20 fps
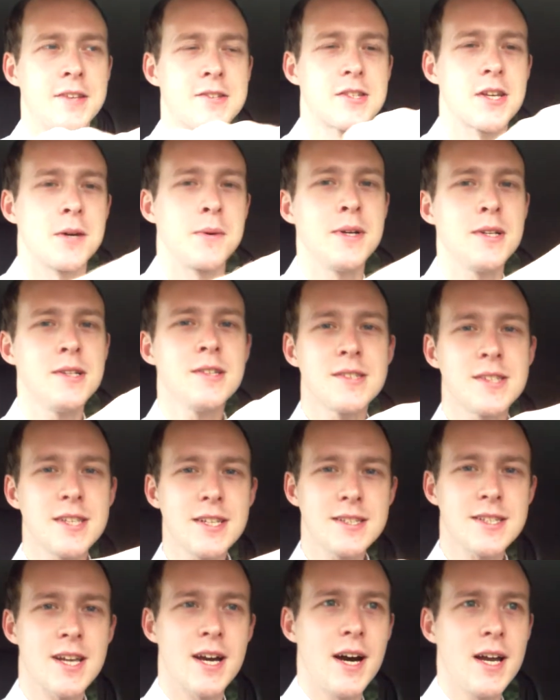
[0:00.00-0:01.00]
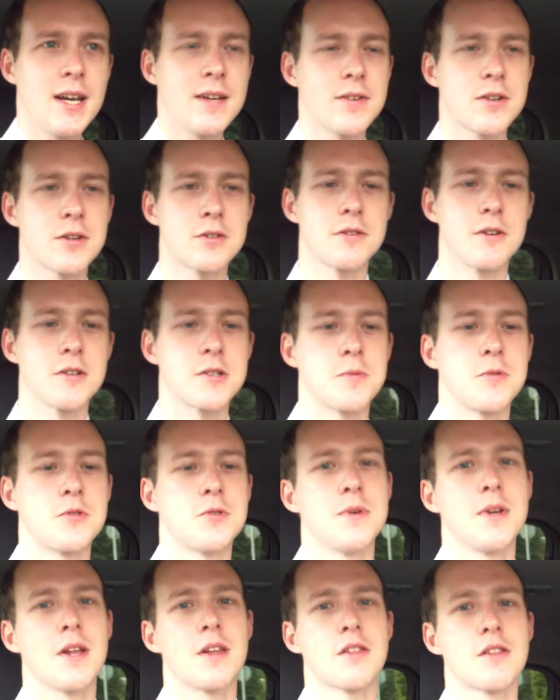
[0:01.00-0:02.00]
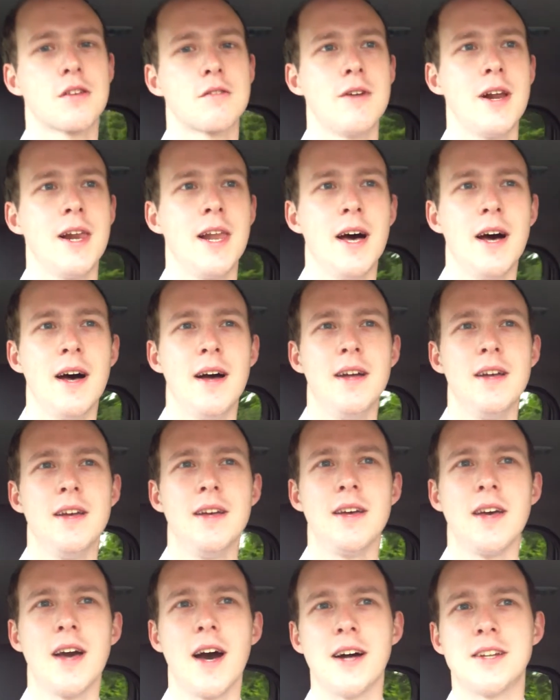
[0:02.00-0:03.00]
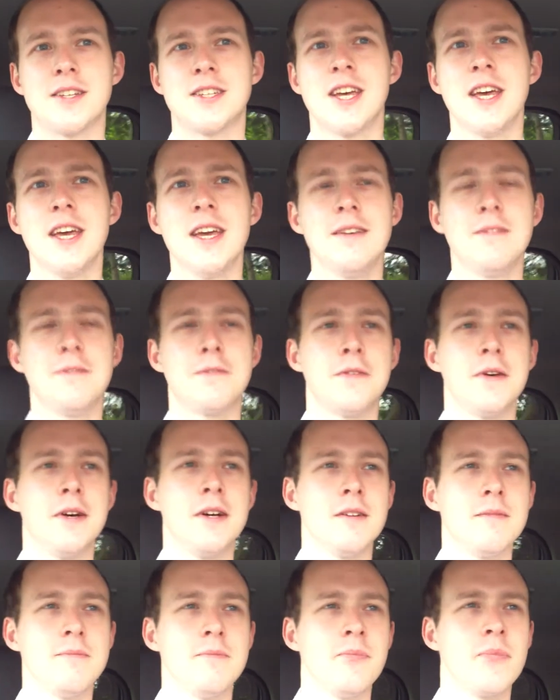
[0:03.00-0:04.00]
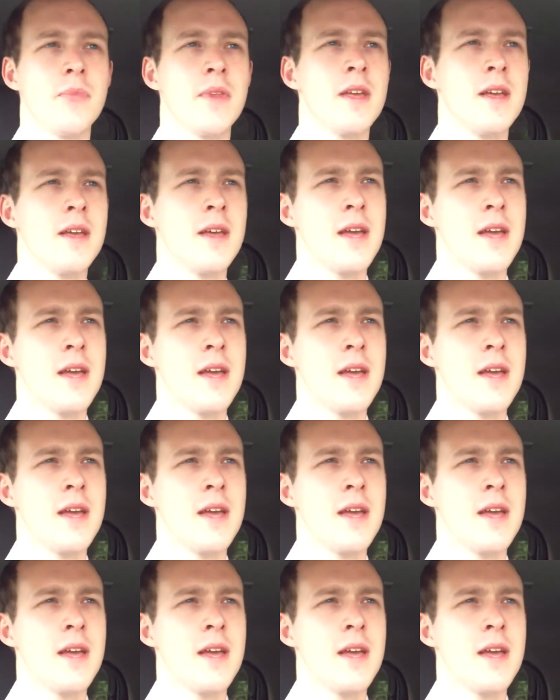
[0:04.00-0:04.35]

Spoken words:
So it's kind of a cross between a thriller, a teen film,